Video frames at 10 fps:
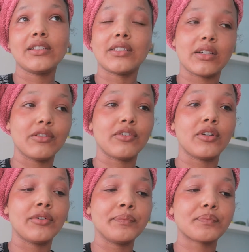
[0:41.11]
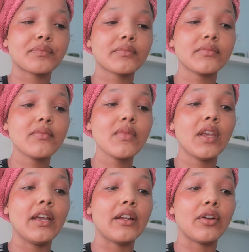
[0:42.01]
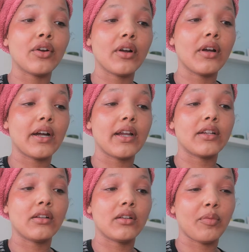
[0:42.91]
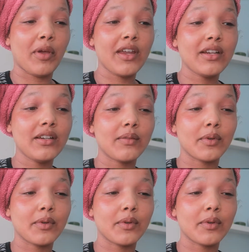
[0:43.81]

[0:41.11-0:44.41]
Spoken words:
Second of all, I had a lot of pain